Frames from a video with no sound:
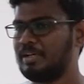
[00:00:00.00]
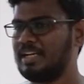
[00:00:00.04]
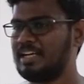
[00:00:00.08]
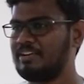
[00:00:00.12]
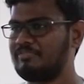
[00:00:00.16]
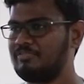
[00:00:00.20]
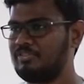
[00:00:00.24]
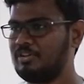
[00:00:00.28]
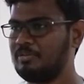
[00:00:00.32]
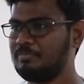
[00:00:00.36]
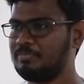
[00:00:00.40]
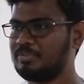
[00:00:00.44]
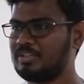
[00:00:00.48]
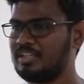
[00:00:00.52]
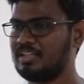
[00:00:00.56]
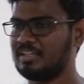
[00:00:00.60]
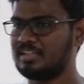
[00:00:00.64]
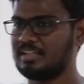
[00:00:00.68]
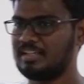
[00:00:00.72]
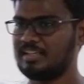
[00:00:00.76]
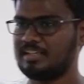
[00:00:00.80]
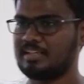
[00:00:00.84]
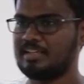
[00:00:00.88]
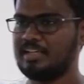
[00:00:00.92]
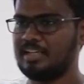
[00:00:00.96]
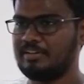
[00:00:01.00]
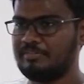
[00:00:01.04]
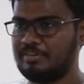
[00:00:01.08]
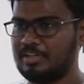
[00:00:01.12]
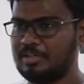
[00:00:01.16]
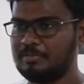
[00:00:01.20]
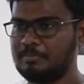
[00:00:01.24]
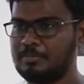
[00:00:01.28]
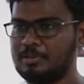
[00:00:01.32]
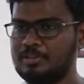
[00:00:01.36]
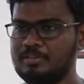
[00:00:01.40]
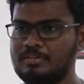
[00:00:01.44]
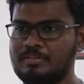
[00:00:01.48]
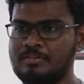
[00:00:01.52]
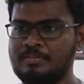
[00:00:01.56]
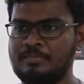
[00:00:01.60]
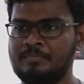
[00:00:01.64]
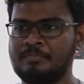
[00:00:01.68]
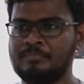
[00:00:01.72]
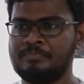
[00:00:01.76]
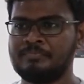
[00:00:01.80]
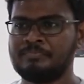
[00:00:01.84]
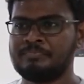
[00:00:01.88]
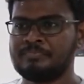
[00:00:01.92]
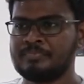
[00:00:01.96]
platforms that are currently available.
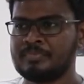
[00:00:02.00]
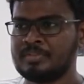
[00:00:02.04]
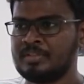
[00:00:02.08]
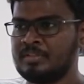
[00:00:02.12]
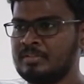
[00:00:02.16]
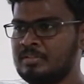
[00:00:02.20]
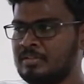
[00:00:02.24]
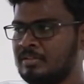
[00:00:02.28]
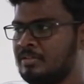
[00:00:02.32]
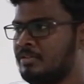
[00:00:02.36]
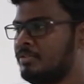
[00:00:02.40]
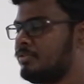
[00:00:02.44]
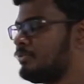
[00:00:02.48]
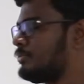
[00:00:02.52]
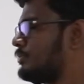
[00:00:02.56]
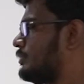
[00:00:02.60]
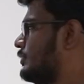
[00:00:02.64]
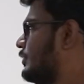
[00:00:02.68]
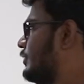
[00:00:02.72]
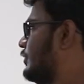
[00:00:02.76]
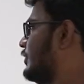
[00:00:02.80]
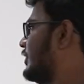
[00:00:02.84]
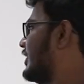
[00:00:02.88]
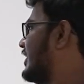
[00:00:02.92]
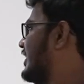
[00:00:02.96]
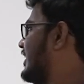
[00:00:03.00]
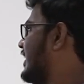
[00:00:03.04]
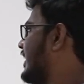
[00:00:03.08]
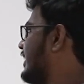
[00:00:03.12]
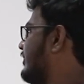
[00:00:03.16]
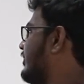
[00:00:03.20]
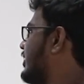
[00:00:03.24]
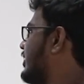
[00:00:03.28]
So he